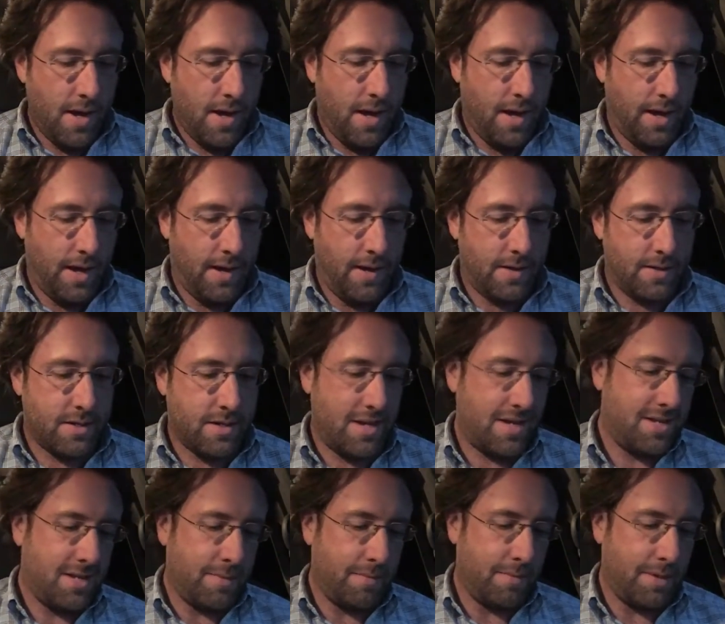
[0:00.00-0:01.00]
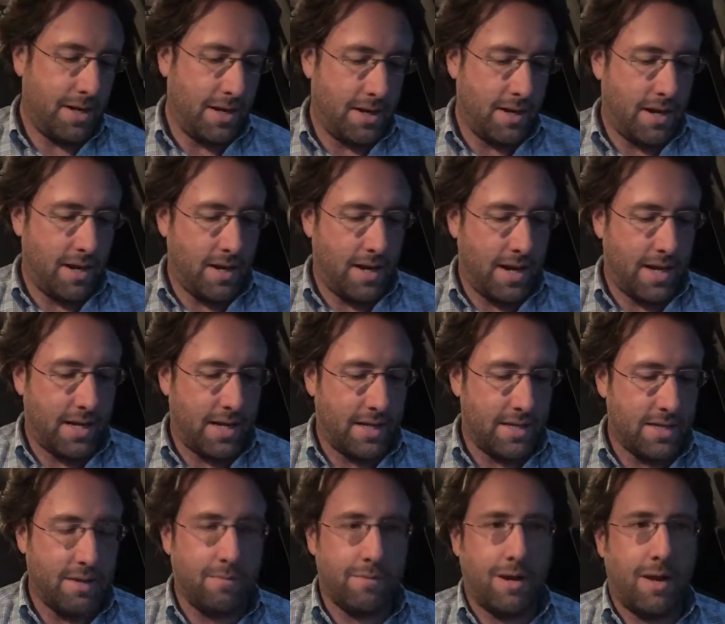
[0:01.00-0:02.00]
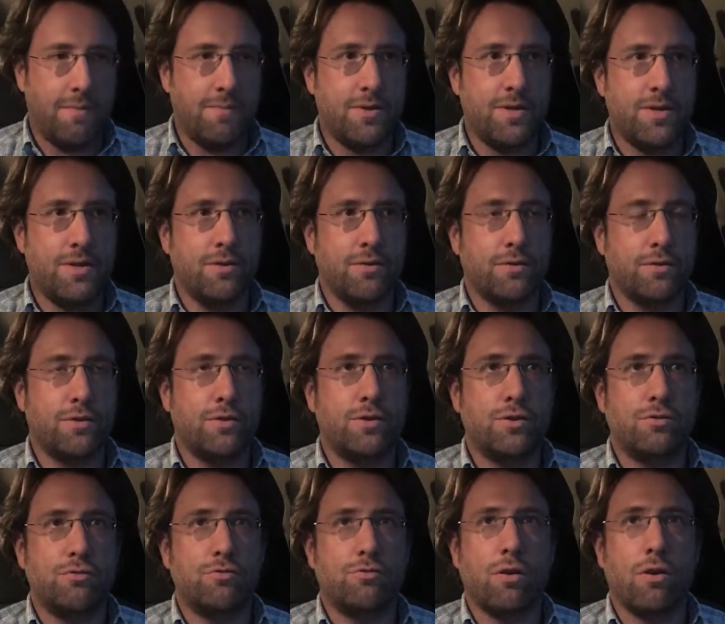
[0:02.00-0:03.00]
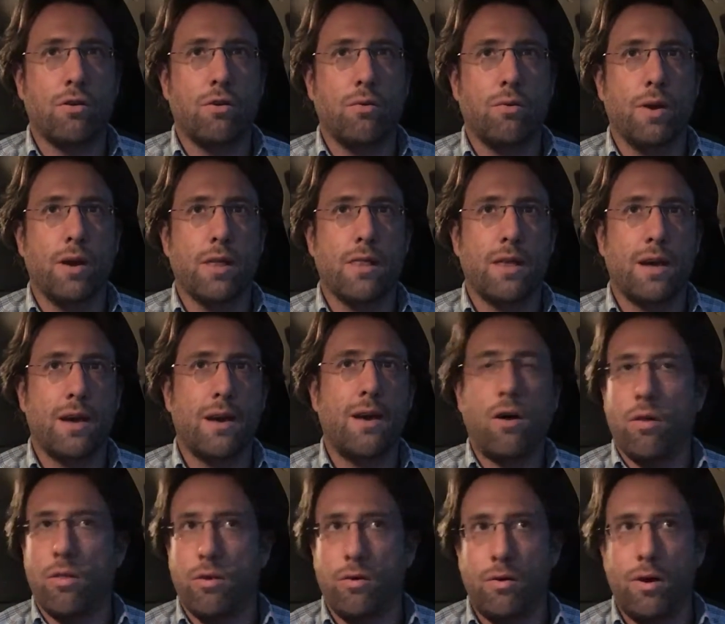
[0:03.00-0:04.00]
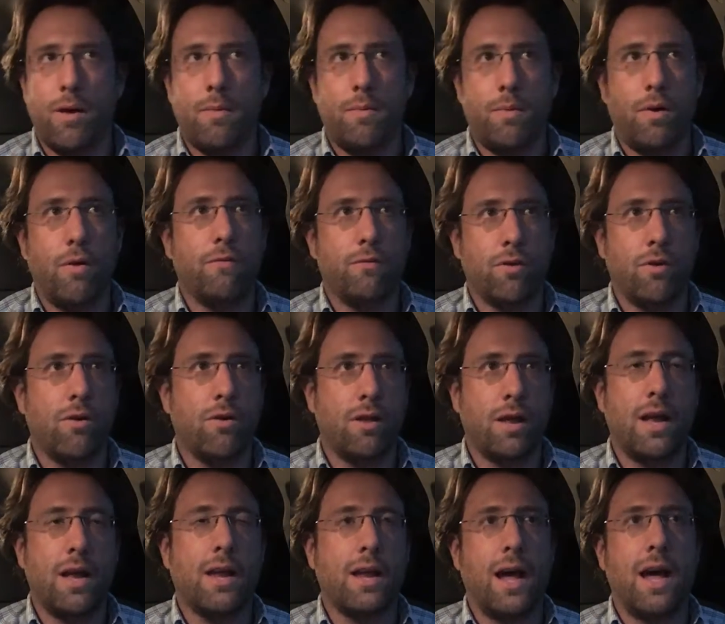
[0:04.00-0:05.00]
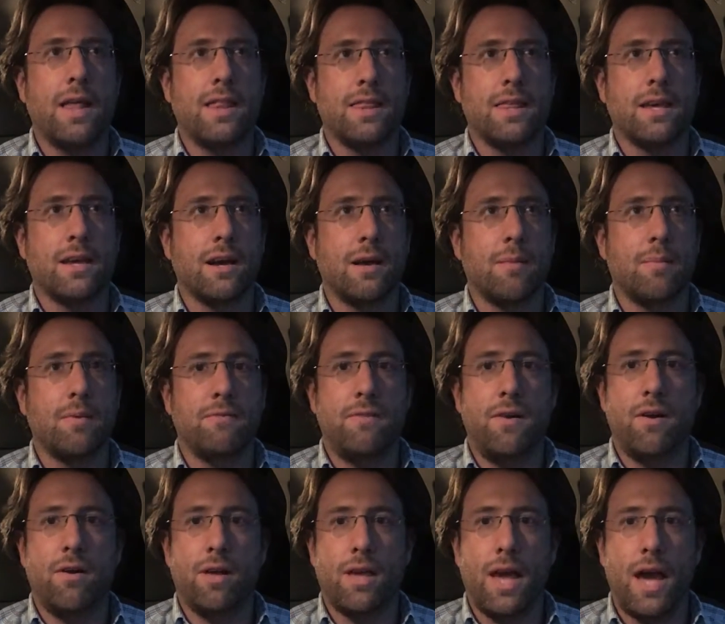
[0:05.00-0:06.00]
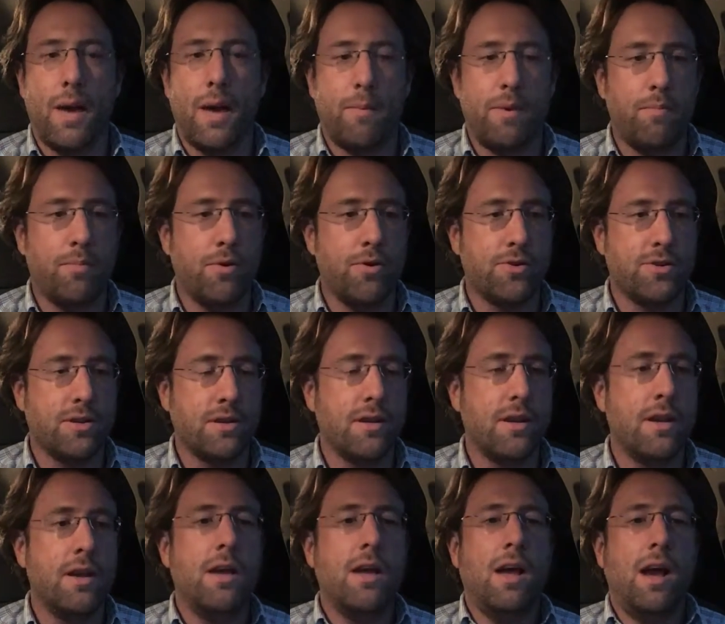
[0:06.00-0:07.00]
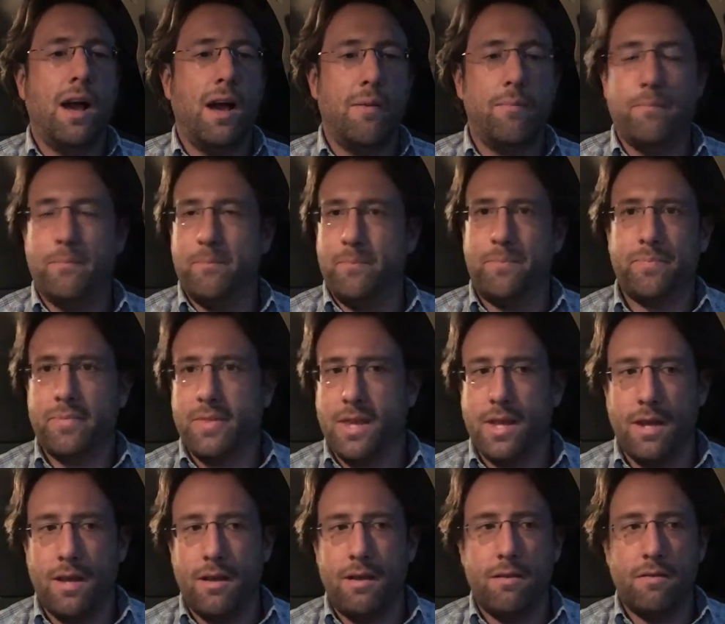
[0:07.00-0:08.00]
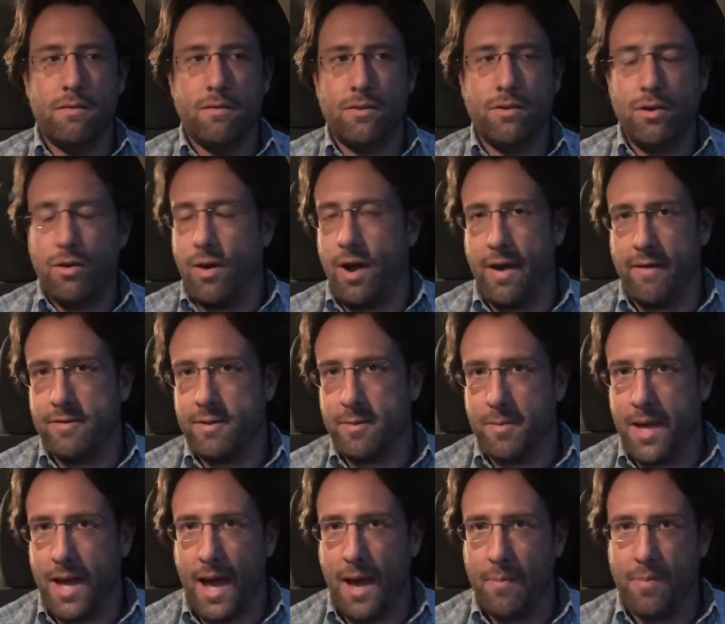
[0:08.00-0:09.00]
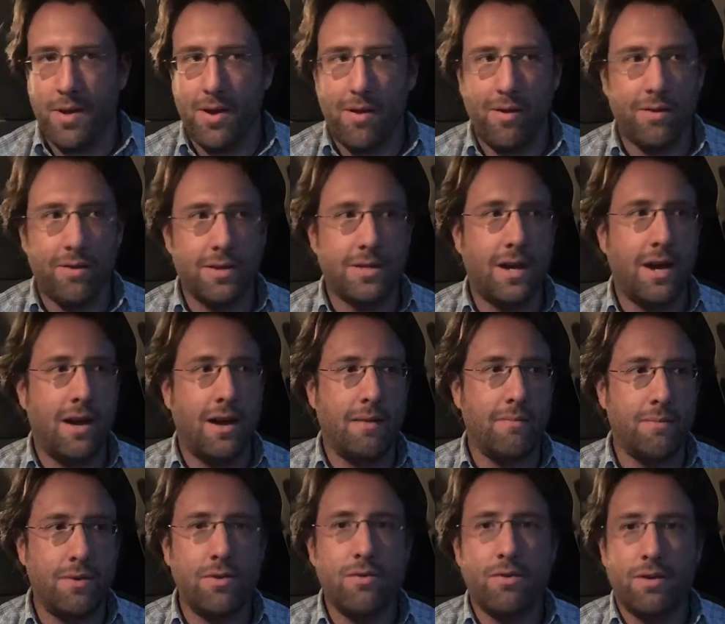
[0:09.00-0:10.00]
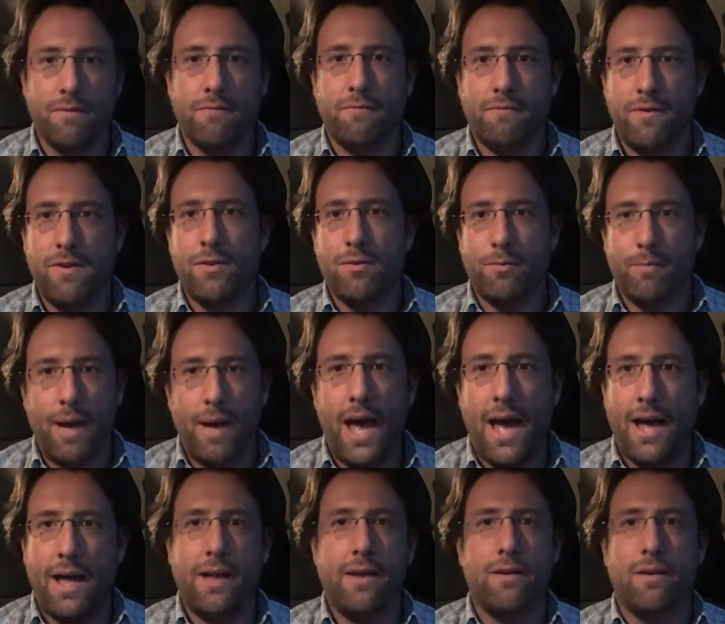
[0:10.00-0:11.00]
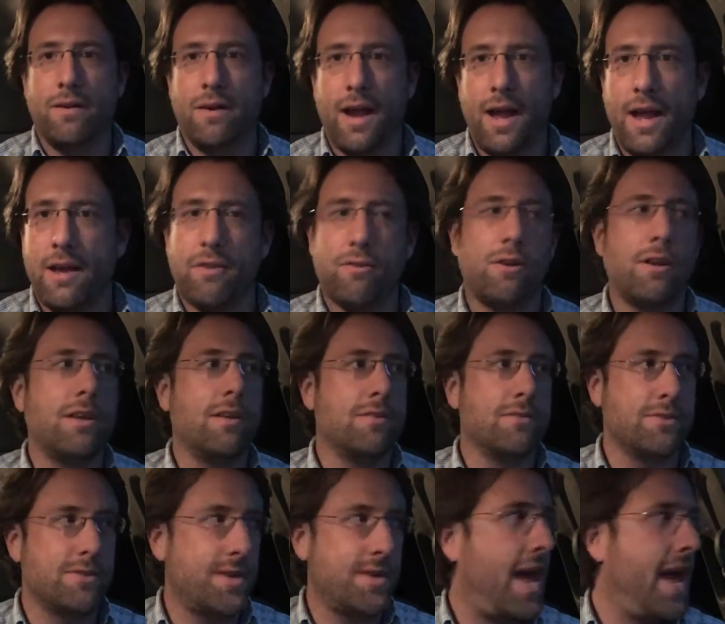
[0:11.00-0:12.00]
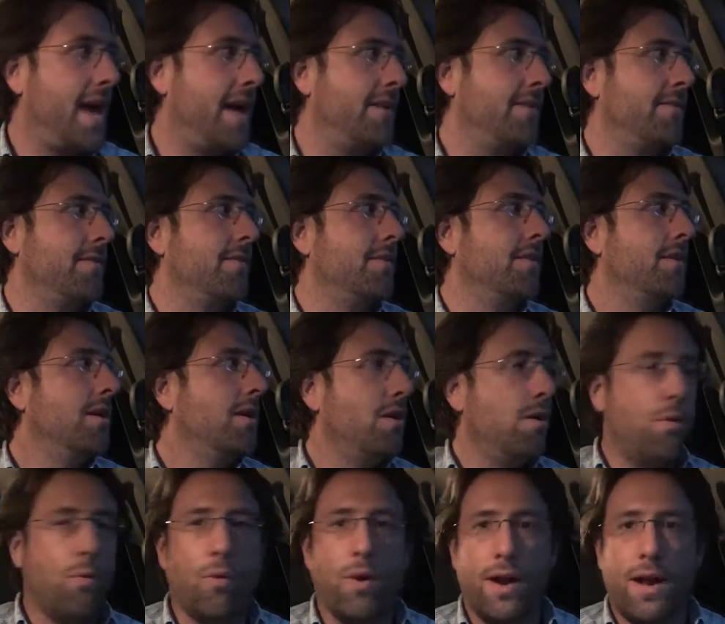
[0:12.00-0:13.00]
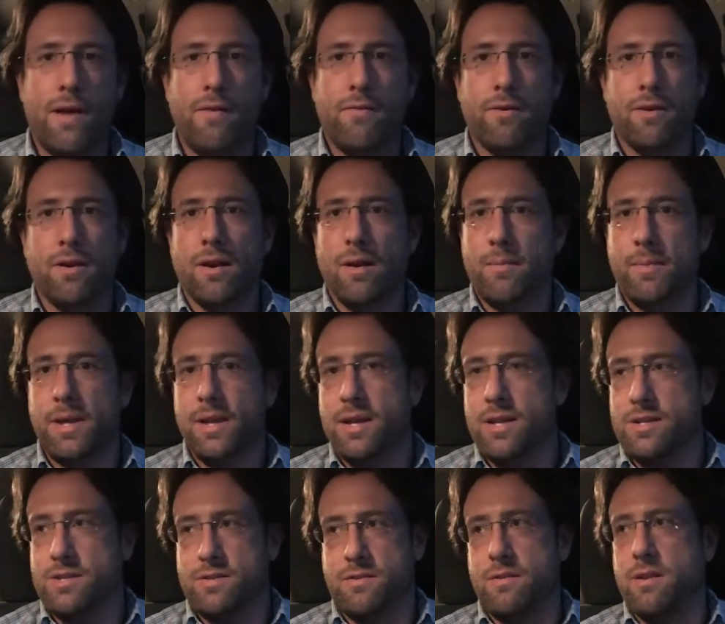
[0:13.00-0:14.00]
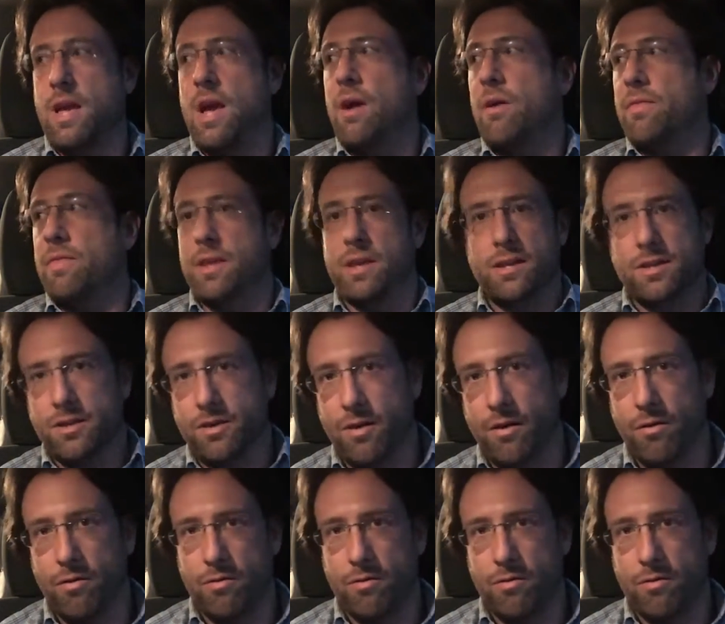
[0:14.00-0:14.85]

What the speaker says: so it's something I can sometimes still struggle with, although I think I'm a fairly happy person. You don't have to be happy all the time. You can feel bad or angry or sad or whatever. I mean, it's healthy to go